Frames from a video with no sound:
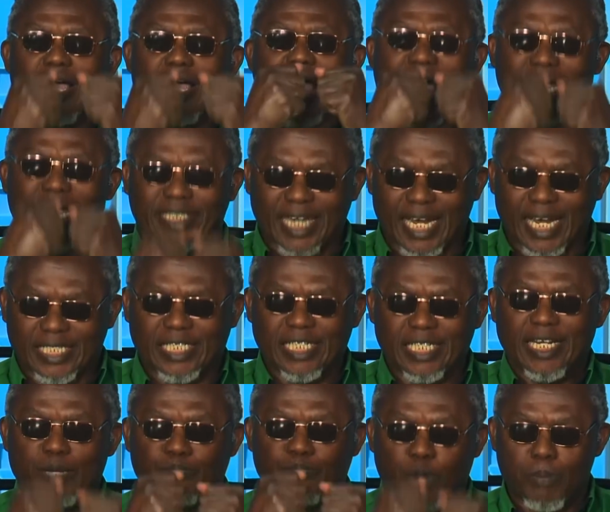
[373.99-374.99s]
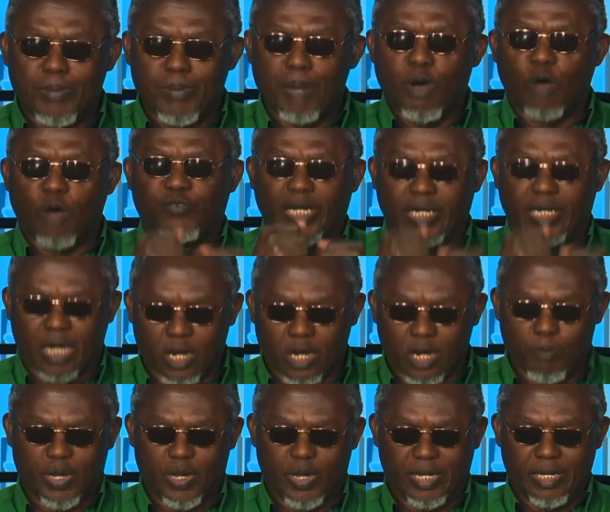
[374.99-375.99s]
addressing the problem of the
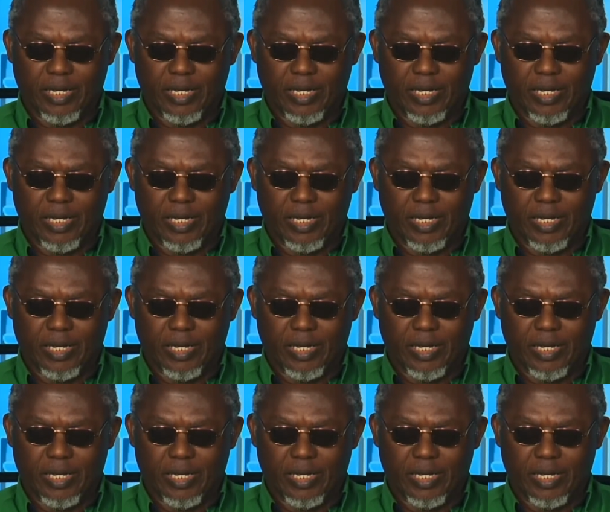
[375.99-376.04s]
economy.